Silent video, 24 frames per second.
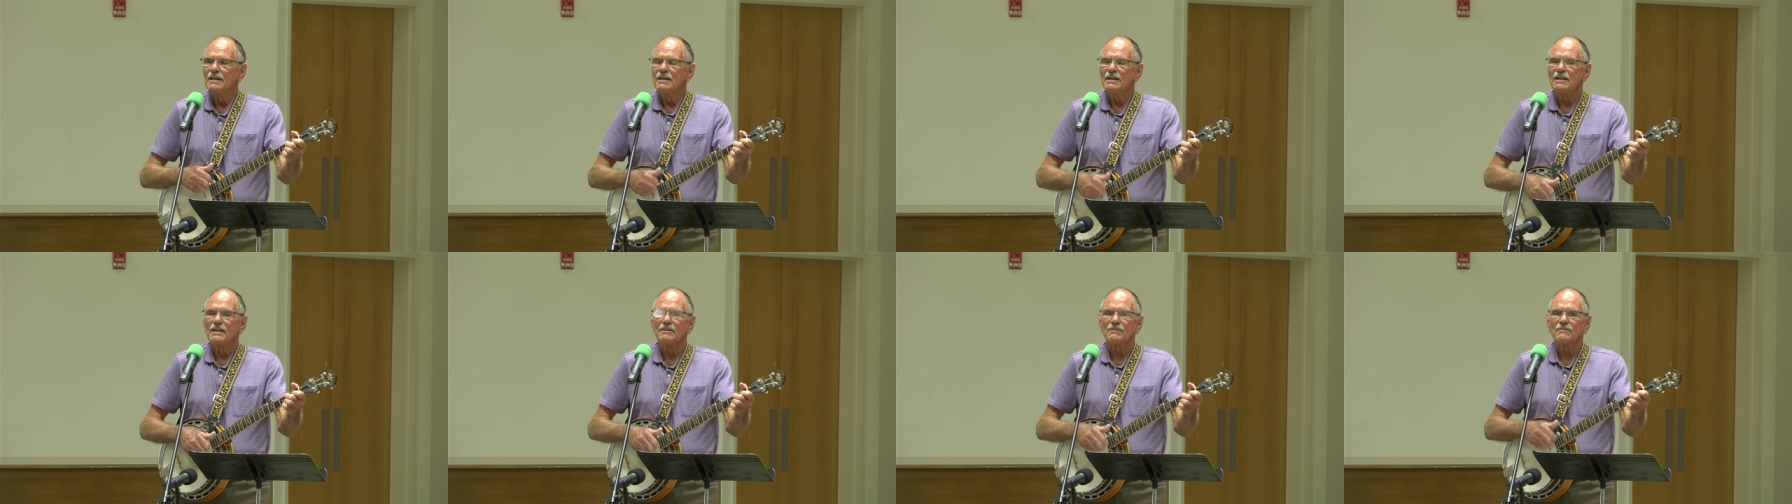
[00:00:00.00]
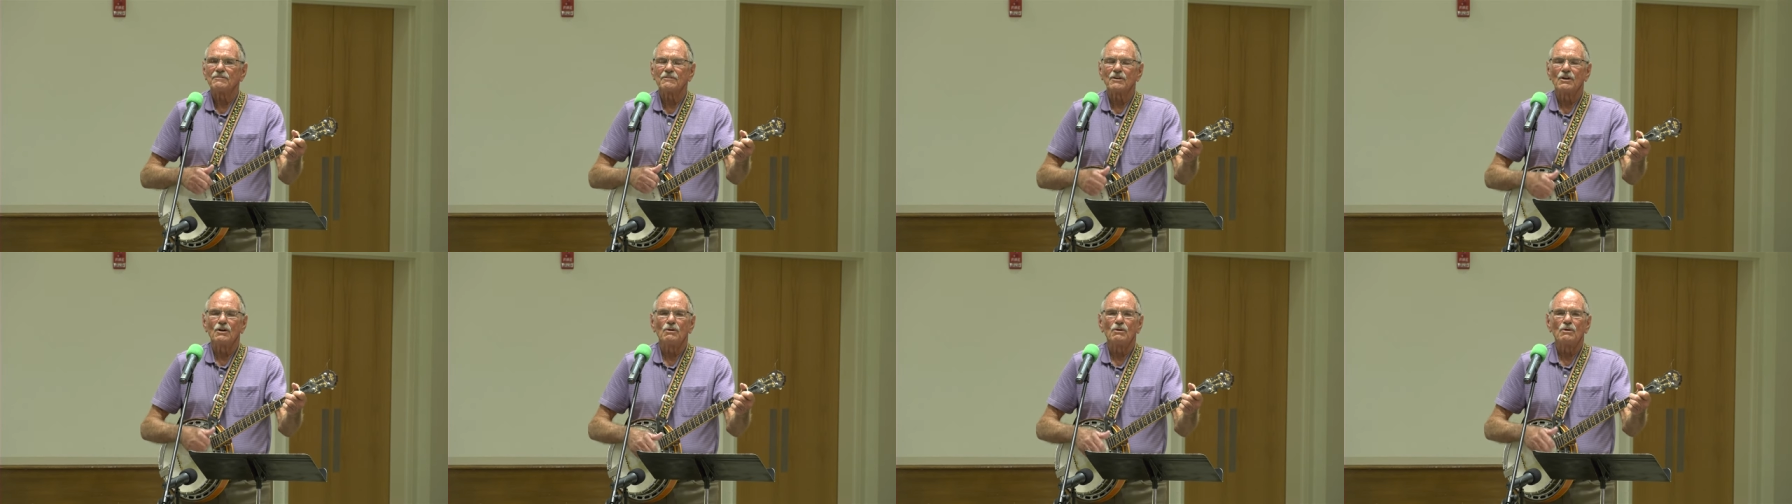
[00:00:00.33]

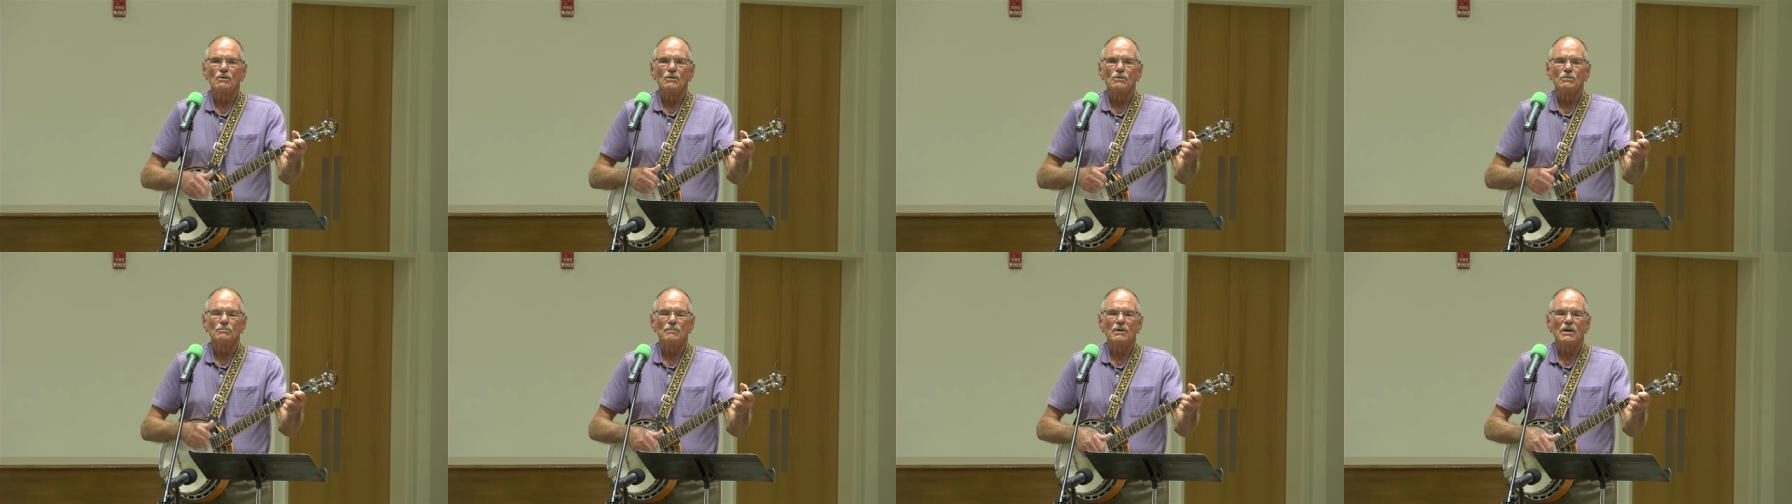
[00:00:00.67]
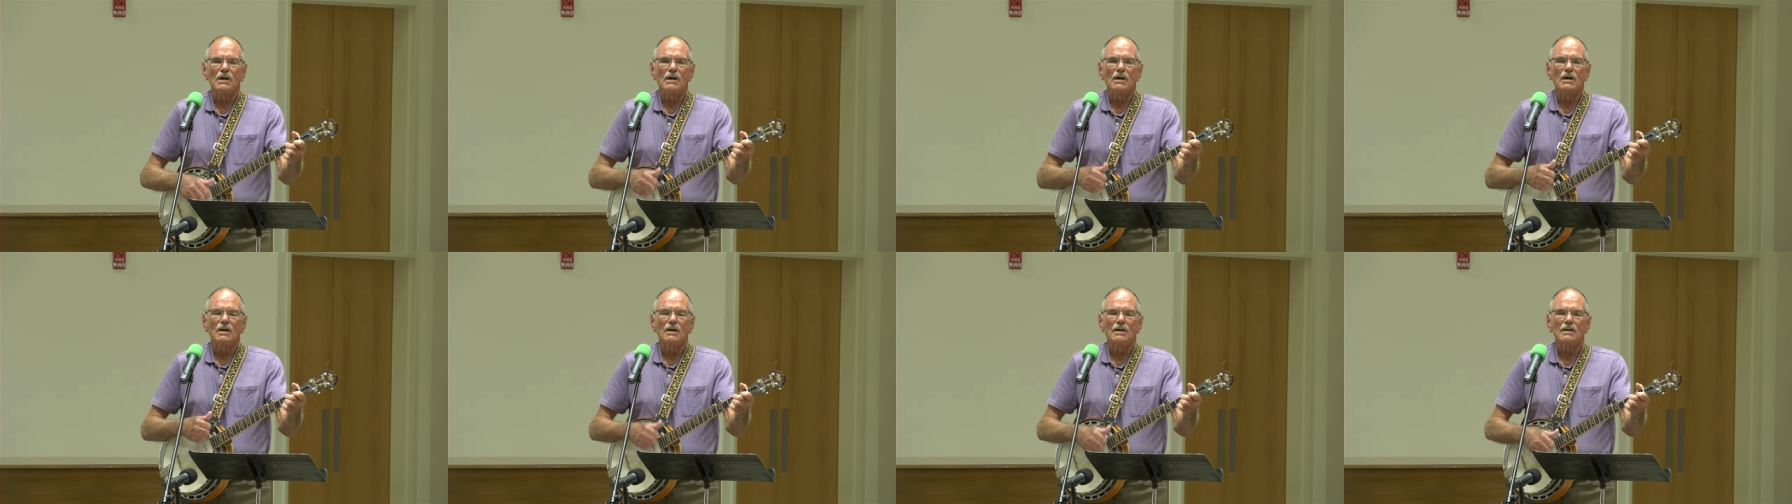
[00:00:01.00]
If gold
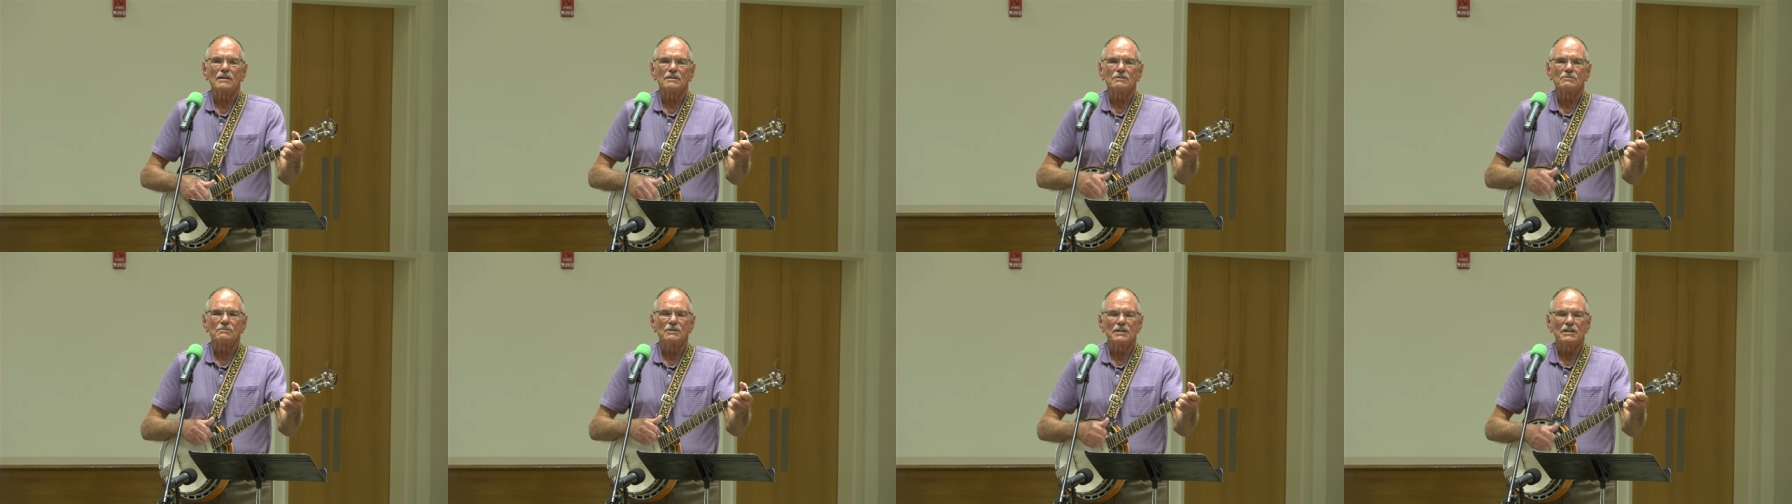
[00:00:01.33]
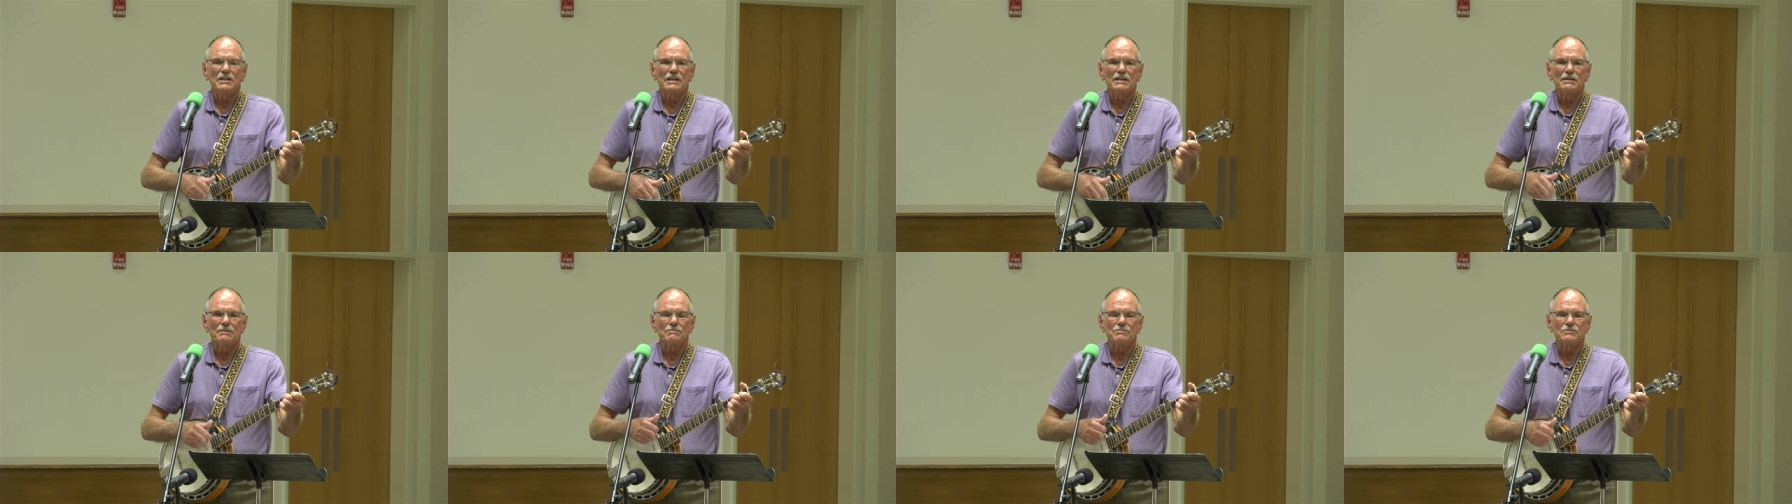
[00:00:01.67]
bought
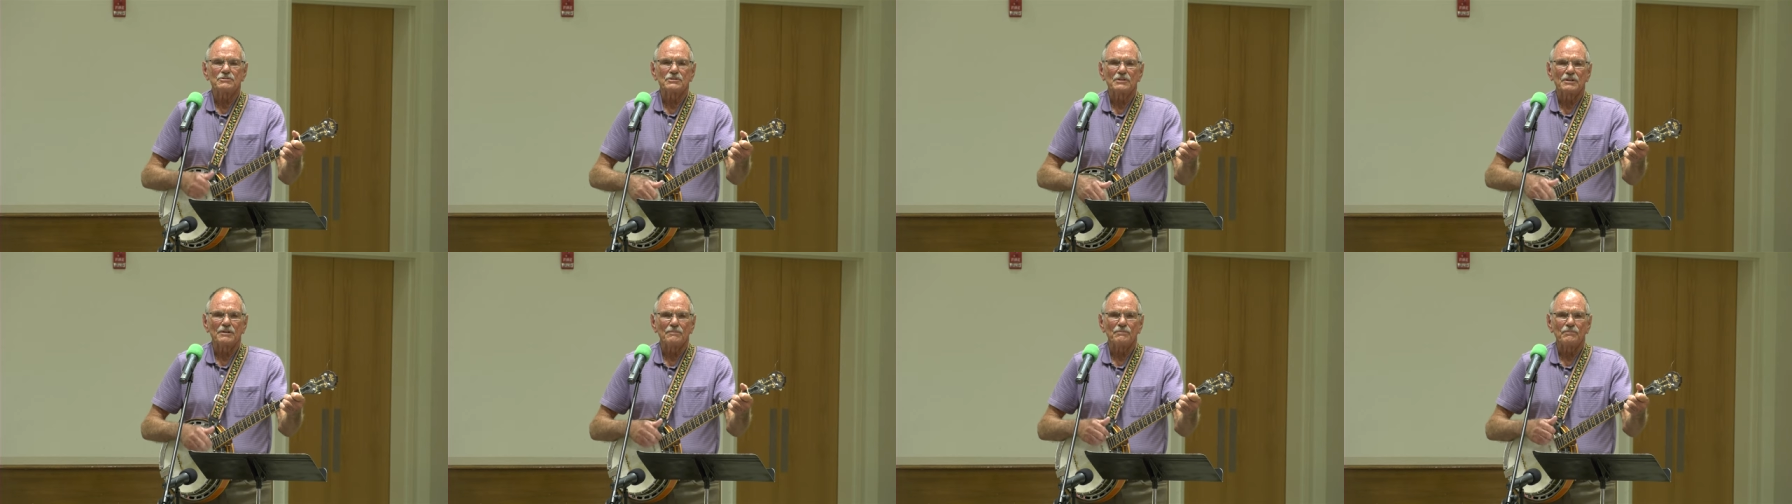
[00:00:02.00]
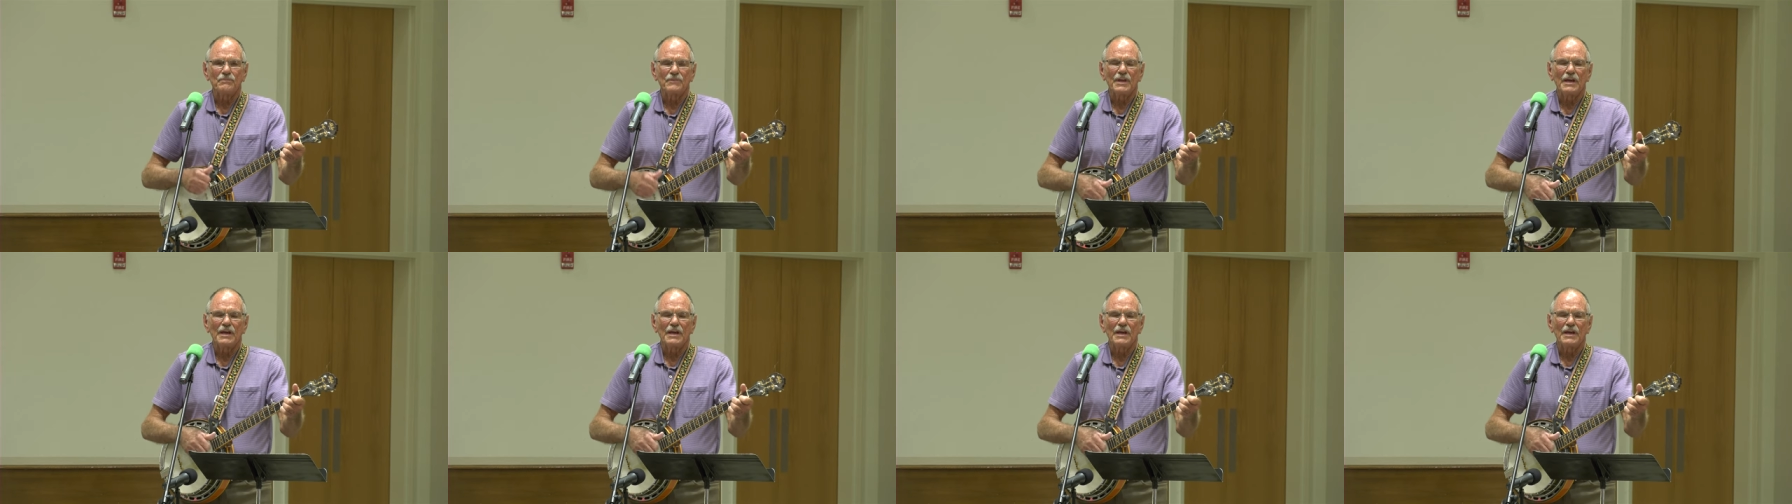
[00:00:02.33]
redemption,